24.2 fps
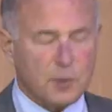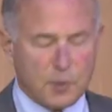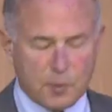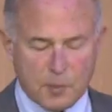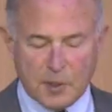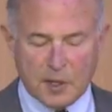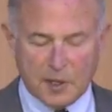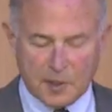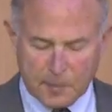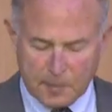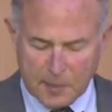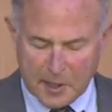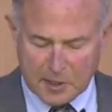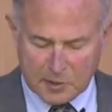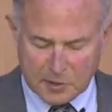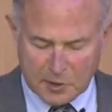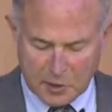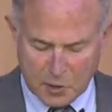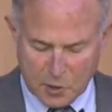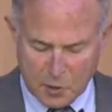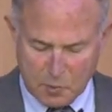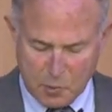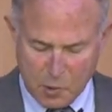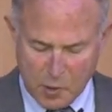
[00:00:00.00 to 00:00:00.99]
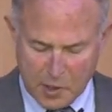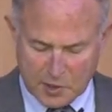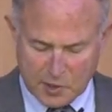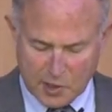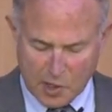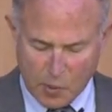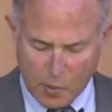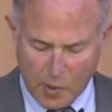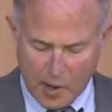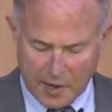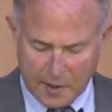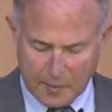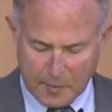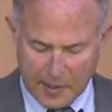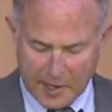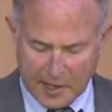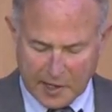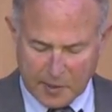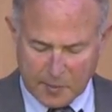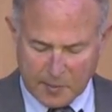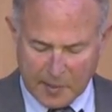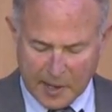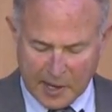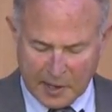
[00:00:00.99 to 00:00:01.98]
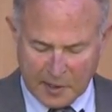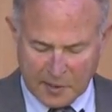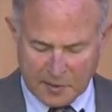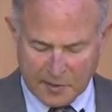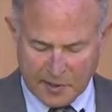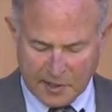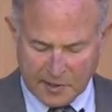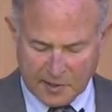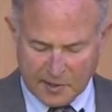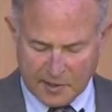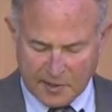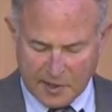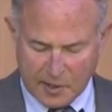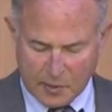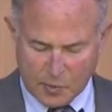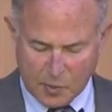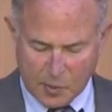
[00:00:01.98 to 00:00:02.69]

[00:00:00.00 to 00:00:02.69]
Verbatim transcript: two, basically, two points I want to make about it, and then, then